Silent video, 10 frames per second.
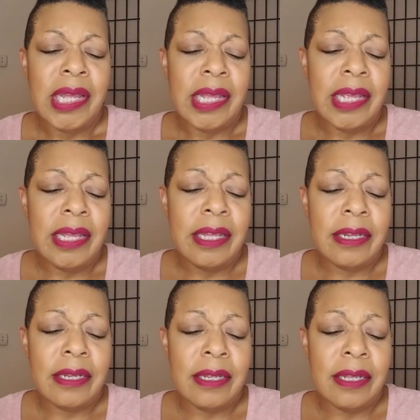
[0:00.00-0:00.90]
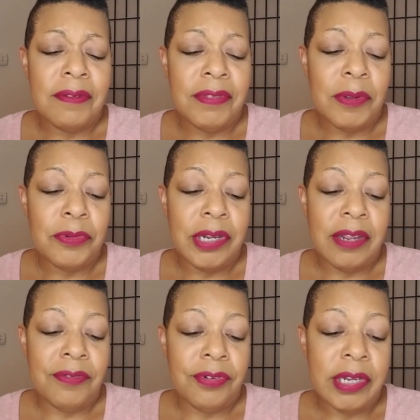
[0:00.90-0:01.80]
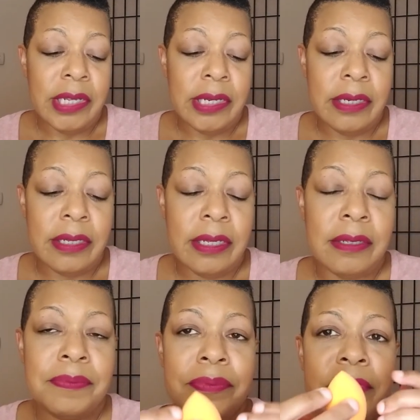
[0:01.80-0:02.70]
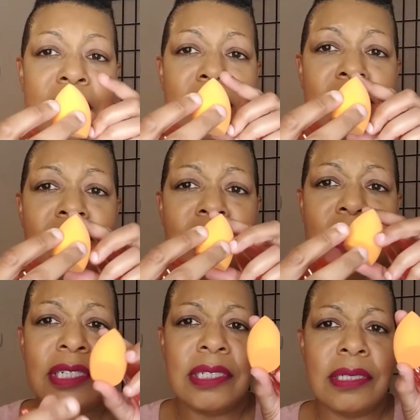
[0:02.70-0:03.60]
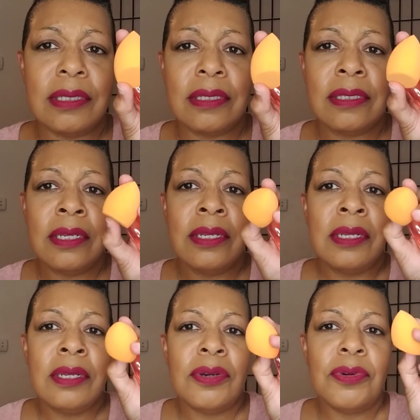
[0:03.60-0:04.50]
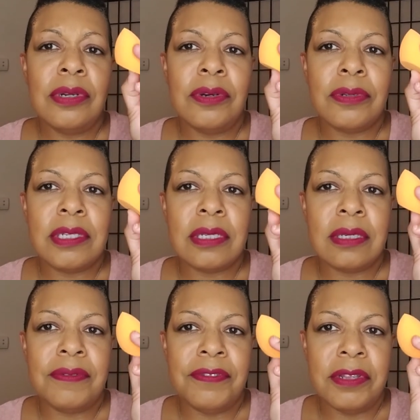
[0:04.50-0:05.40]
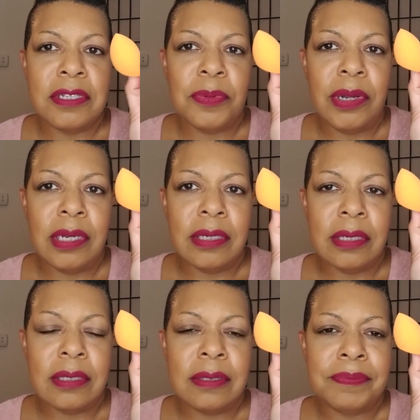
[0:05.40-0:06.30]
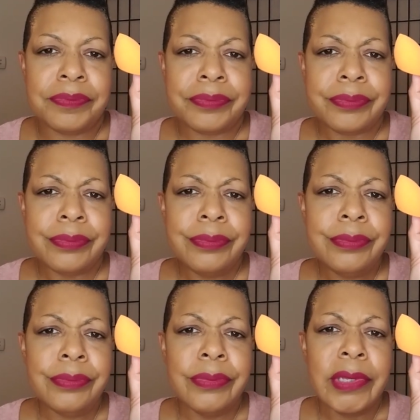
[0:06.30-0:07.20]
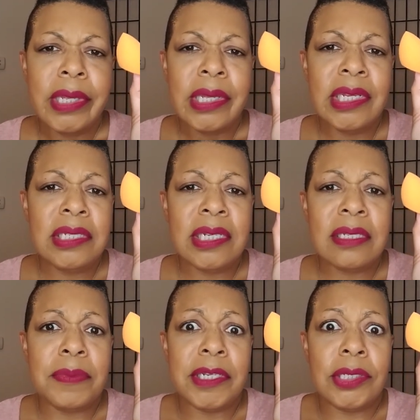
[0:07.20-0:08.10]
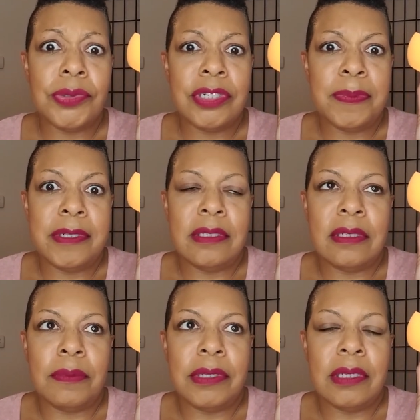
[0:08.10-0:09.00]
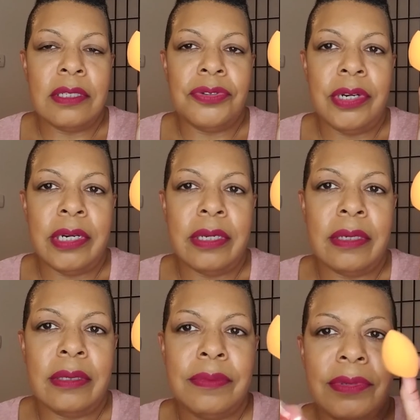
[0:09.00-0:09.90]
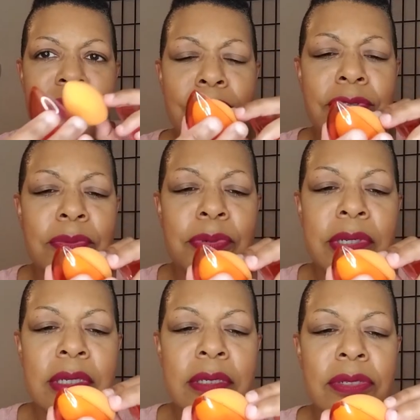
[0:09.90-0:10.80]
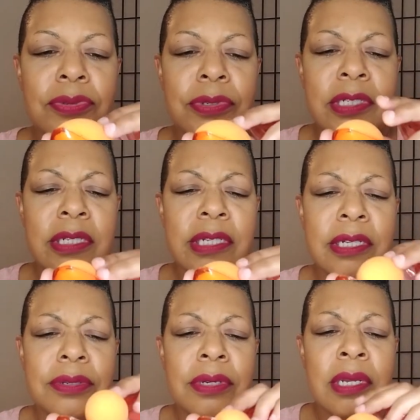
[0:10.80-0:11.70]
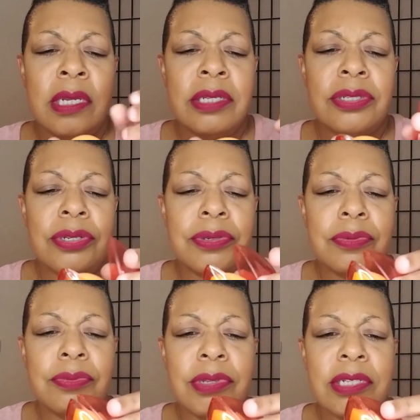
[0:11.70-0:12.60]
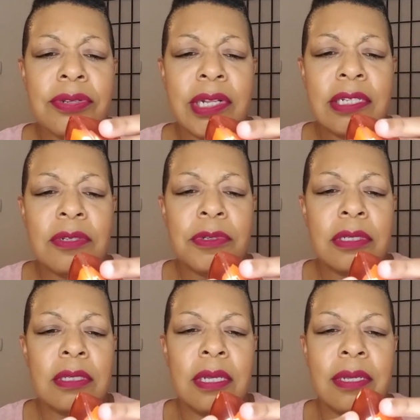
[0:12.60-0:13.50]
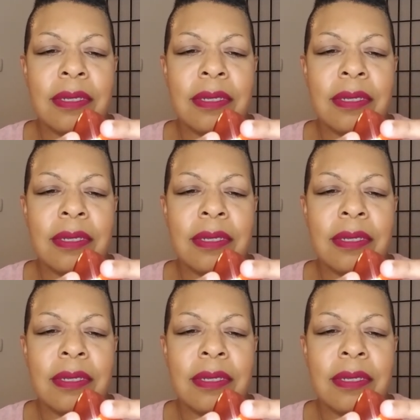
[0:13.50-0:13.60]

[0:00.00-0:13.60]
and if they would have read the instructions on Ulta for this product, it says make sure sponge is completely dry before you put it in a storage container. So that's all. I just wanted to,